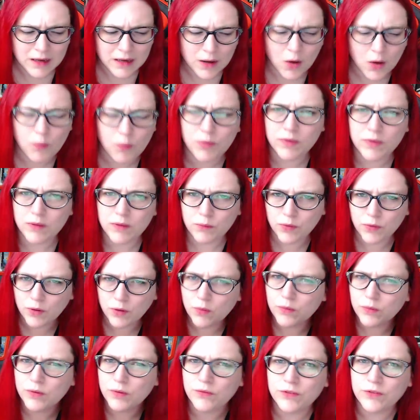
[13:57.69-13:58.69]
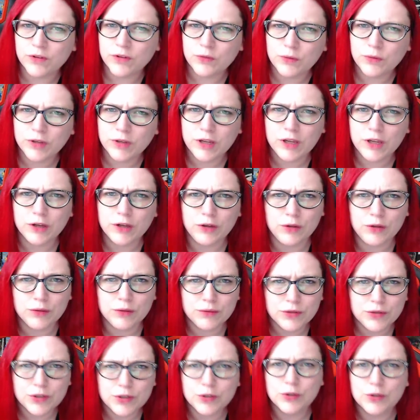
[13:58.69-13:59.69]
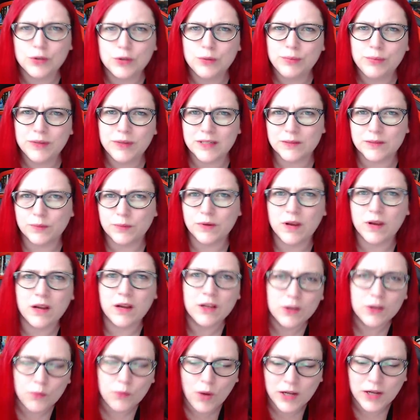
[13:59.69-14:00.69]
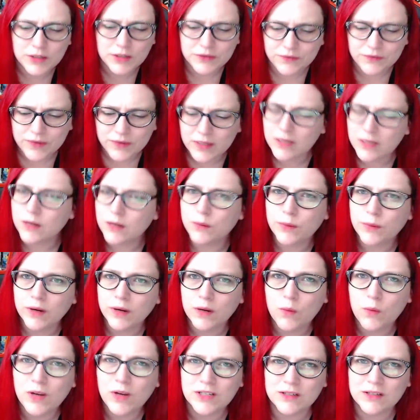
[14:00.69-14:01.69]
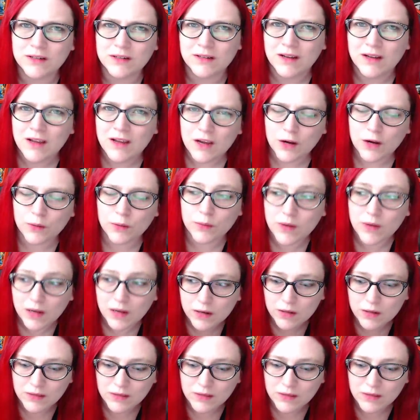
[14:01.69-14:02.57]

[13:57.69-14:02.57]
Oh, but then we're going over and looking at YouTube because we're not going to watch a video. We're going to watch we're not going to